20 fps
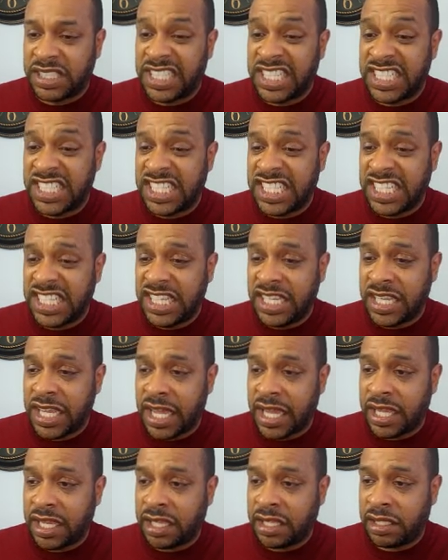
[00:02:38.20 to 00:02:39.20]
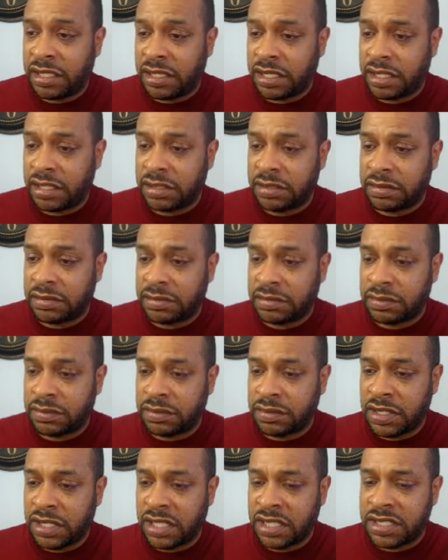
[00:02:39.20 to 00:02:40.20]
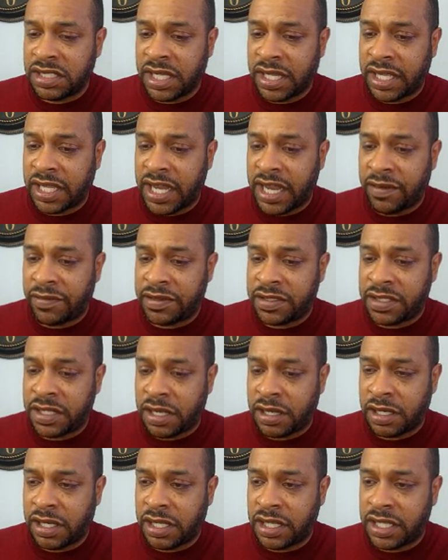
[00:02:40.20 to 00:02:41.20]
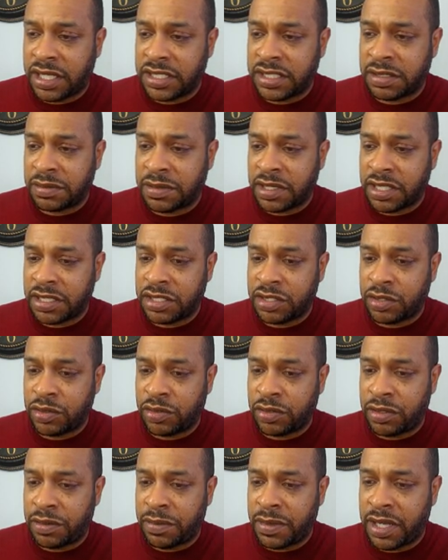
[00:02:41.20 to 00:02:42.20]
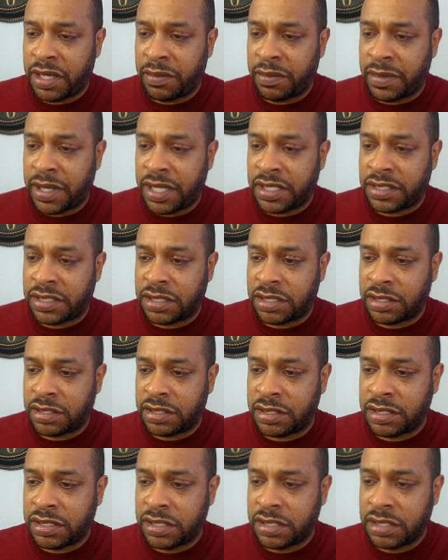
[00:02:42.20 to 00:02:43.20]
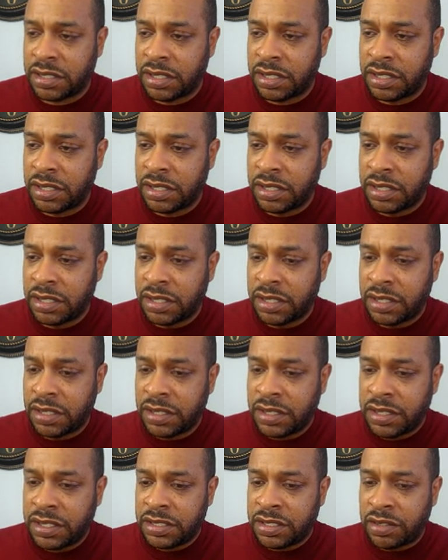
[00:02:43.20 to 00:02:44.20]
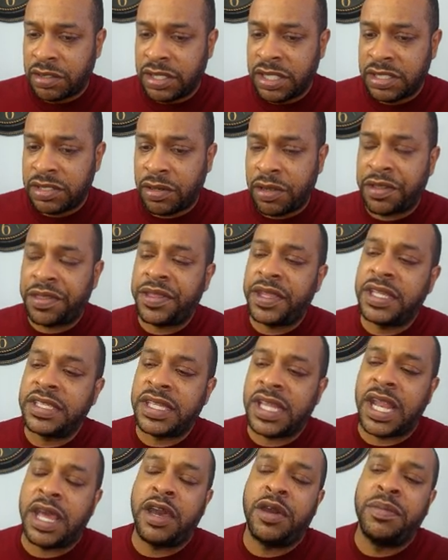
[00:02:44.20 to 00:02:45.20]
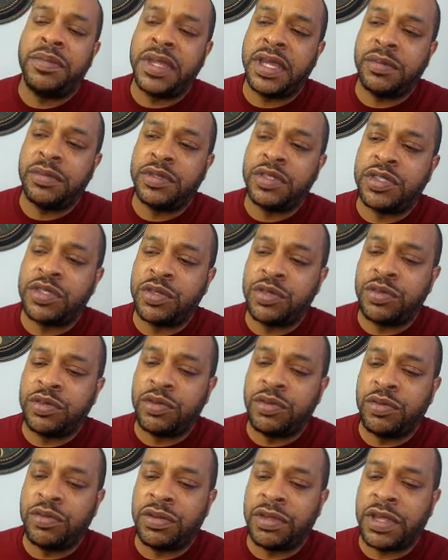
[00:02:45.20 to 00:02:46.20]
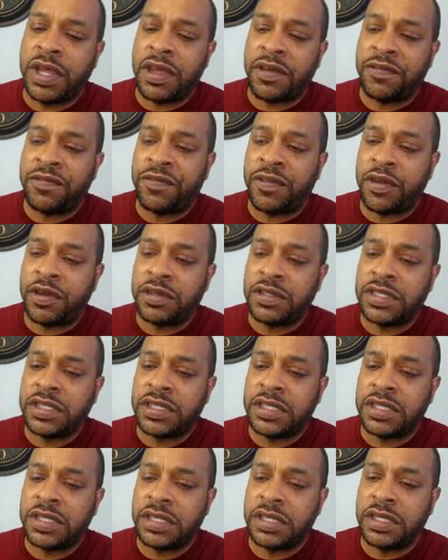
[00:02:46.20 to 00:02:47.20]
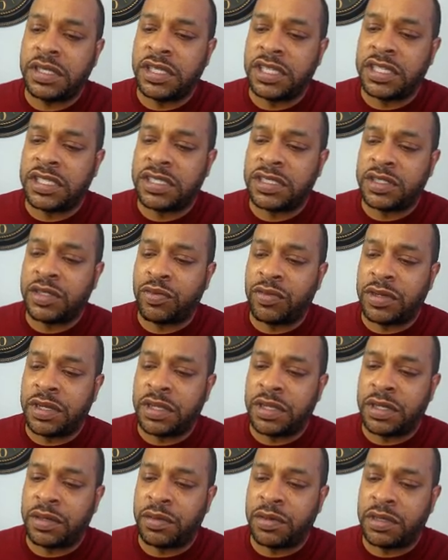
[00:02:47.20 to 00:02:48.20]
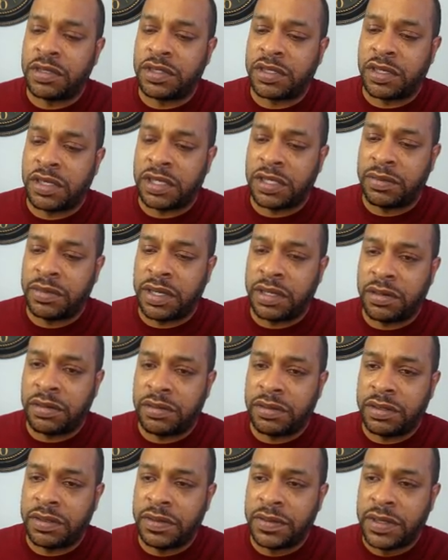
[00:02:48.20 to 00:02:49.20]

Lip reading: Genji Gang. It looks like an avatar collection, I'm not sure. Meta Monsters. So these are all things that I'll be able to have first. And this is the one here we're going to talk about.